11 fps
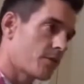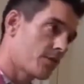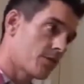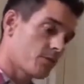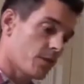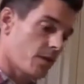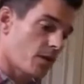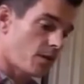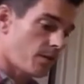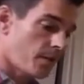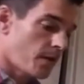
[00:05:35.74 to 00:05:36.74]
which is what they
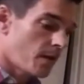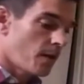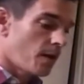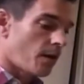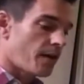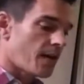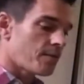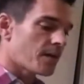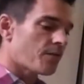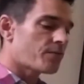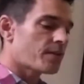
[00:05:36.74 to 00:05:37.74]
are, are named
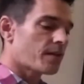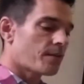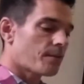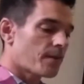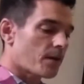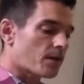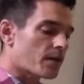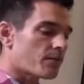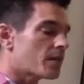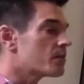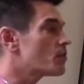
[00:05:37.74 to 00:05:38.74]
after and are
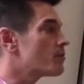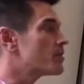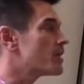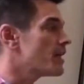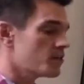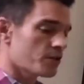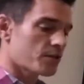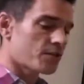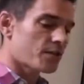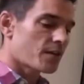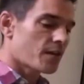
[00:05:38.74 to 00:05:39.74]
given
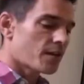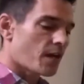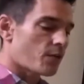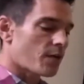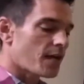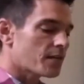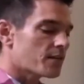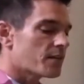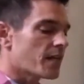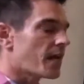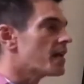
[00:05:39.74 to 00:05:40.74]
interpretations that relate to
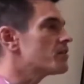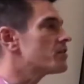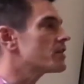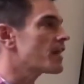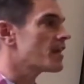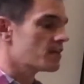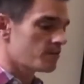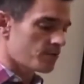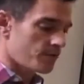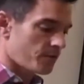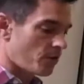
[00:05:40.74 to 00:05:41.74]
the ancient
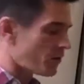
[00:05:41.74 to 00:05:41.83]
kingdoms of